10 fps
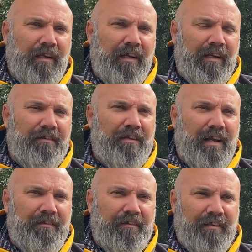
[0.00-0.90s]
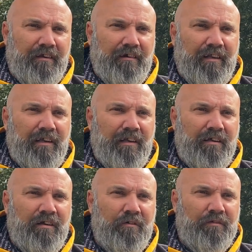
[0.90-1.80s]
education centre and a
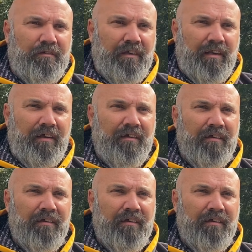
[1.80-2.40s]
culture centre.